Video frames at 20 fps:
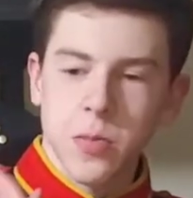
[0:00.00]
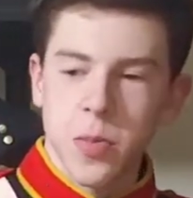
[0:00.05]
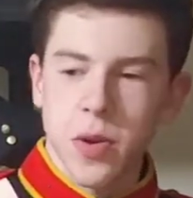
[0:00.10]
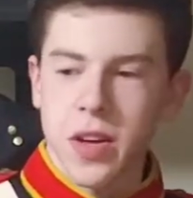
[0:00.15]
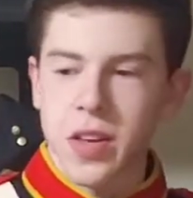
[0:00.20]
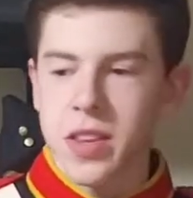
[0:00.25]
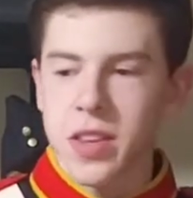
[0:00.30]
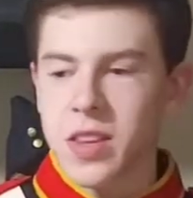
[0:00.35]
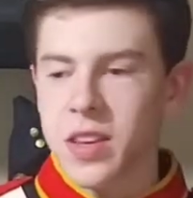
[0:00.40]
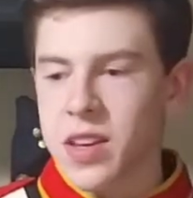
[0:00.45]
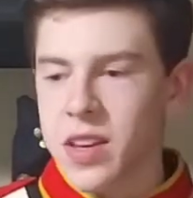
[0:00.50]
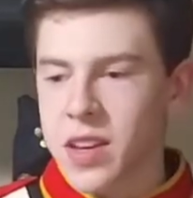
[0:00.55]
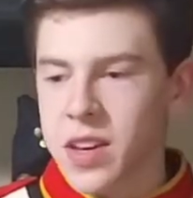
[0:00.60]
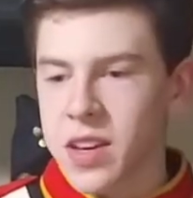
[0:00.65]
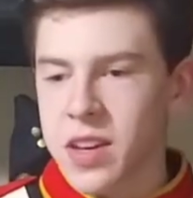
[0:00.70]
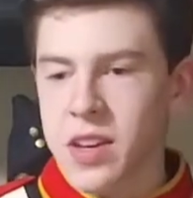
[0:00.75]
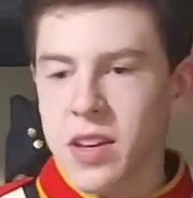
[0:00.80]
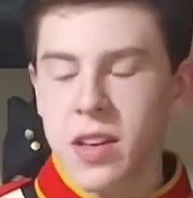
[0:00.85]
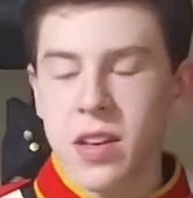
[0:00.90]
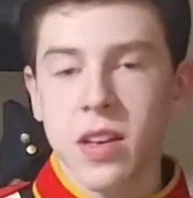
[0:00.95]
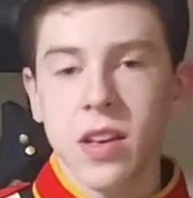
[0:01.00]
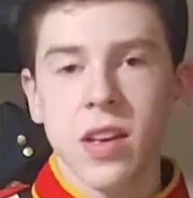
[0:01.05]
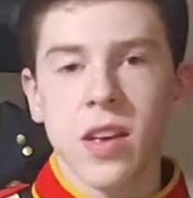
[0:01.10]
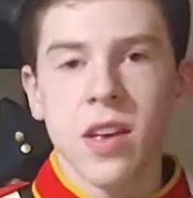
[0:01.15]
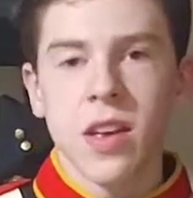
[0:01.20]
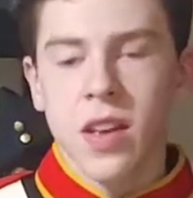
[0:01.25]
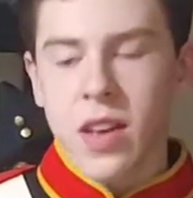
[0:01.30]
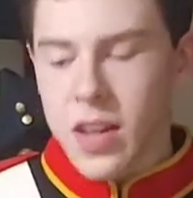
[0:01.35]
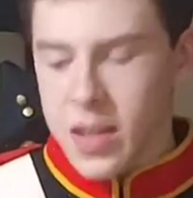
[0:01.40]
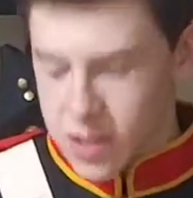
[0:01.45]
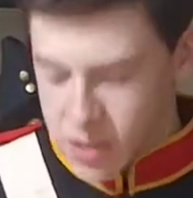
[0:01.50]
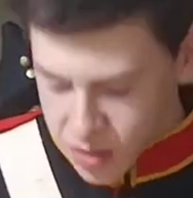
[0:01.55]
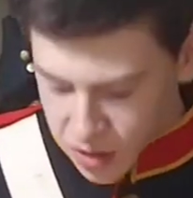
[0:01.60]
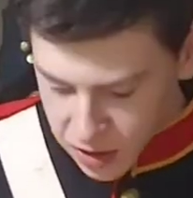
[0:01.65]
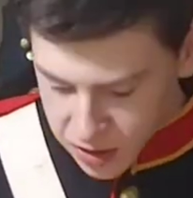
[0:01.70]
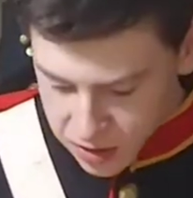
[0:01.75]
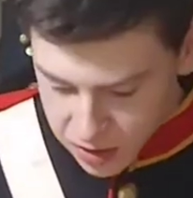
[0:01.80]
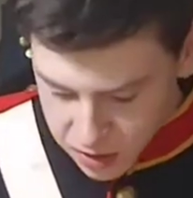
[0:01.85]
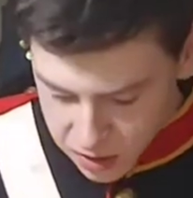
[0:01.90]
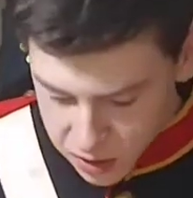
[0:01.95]
but it's
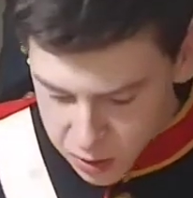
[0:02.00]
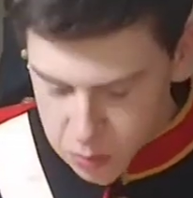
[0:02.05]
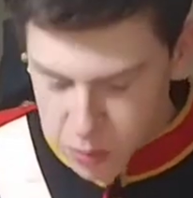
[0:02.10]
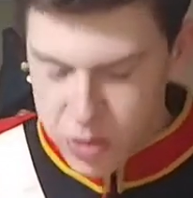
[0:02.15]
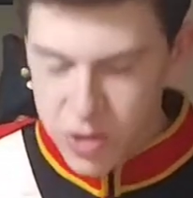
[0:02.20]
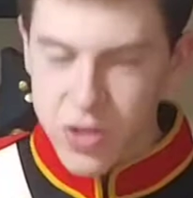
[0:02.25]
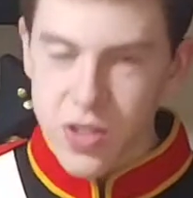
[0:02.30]
not too much